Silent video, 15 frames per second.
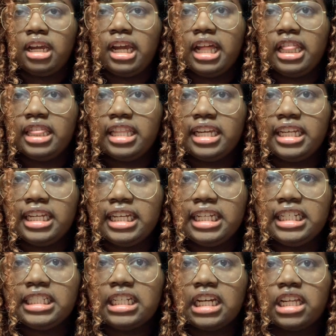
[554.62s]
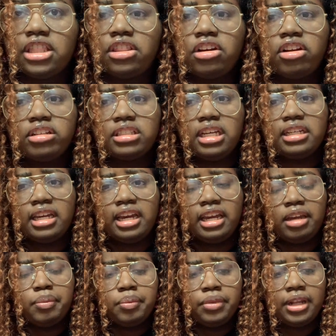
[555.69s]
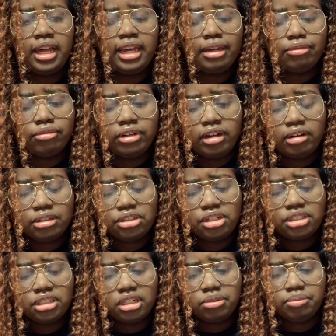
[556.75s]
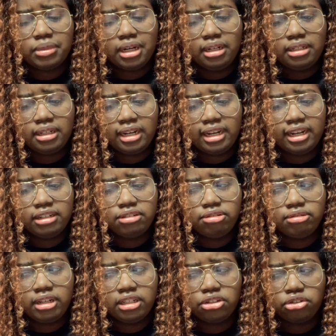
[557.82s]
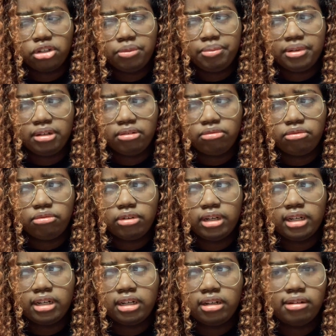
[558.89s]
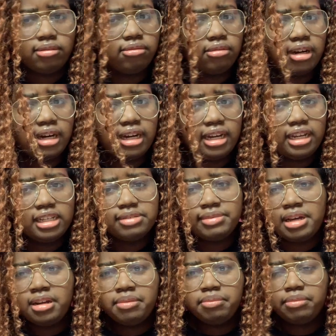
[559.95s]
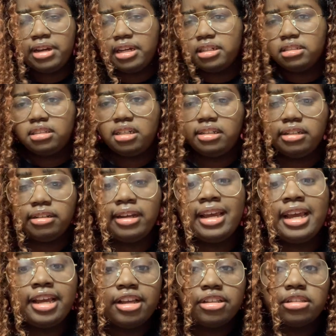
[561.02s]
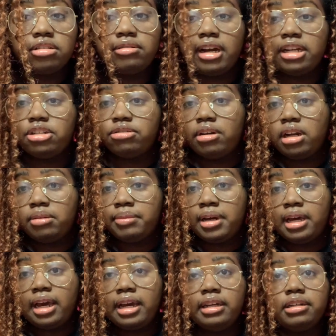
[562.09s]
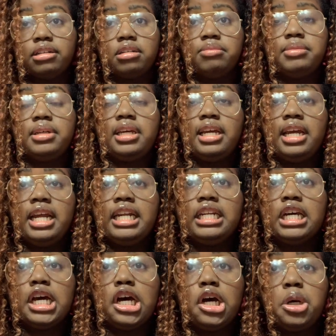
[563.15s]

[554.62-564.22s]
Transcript: And then Thursday came, like, well, she shipped Monday, 2-day shipping. Well, why is my package not here? So I tracked my item, and